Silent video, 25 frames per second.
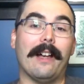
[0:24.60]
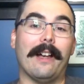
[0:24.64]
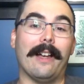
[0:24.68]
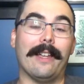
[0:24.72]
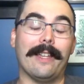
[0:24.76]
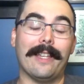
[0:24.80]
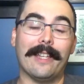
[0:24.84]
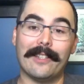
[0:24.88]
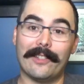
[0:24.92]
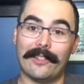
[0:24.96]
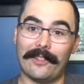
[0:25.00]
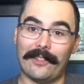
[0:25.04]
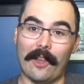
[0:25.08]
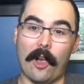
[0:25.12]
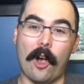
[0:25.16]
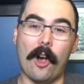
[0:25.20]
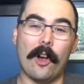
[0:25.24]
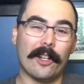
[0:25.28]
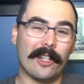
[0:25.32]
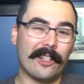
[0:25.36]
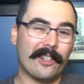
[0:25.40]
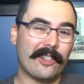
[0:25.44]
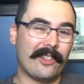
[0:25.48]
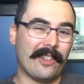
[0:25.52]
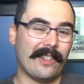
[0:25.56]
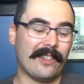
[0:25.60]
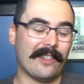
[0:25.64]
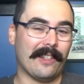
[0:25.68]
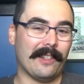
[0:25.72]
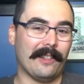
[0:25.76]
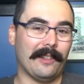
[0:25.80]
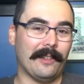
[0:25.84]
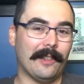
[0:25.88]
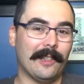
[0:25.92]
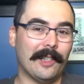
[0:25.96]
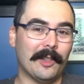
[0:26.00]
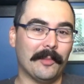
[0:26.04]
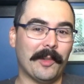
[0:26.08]
Yes, August, it's a
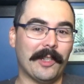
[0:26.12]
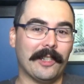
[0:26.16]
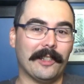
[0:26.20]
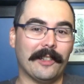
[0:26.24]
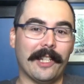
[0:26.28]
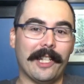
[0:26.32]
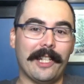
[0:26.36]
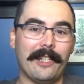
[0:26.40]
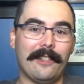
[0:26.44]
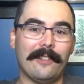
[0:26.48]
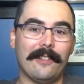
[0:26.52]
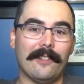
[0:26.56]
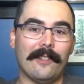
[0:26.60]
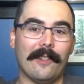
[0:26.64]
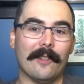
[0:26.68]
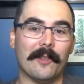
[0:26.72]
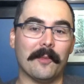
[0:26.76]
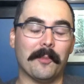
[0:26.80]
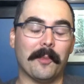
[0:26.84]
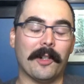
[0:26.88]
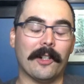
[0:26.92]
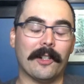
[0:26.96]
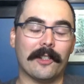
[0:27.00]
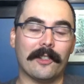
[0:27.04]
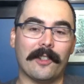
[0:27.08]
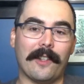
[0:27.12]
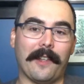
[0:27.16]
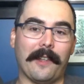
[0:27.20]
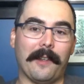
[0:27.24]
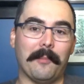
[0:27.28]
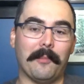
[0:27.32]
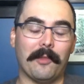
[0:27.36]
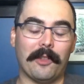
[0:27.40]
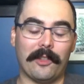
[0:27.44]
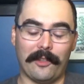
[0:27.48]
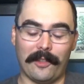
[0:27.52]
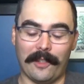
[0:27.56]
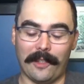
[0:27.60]
little bit late. This box
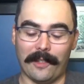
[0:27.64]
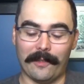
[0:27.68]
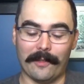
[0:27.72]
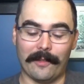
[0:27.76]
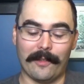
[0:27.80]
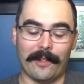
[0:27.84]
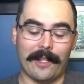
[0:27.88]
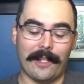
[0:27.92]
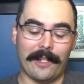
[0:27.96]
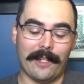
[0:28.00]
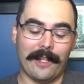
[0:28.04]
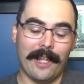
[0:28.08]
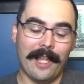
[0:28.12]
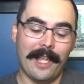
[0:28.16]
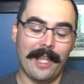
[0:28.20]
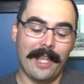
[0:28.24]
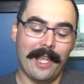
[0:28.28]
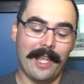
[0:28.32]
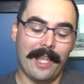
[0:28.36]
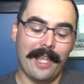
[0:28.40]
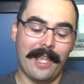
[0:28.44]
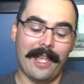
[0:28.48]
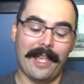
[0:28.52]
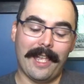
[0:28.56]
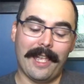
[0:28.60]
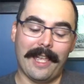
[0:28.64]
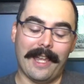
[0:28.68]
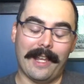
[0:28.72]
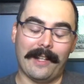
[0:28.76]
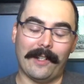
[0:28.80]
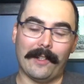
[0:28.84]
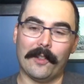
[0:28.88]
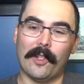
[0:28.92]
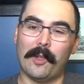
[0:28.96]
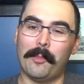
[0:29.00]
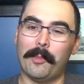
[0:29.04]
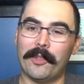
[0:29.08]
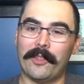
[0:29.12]
came just the other day, and
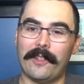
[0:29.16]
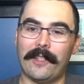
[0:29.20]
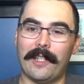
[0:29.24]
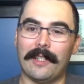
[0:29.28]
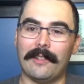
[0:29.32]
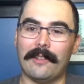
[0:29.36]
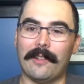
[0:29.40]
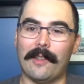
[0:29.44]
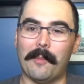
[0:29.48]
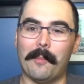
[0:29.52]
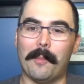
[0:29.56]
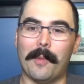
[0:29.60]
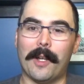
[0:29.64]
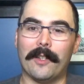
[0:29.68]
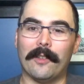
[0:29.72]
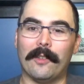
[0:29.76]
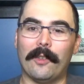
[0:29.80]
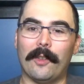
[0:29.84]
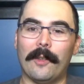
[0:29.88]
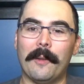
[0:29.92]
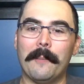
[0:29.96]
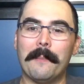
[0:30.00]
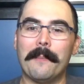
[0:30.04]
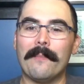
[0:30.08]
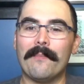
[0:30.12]
it's almost the end of the month.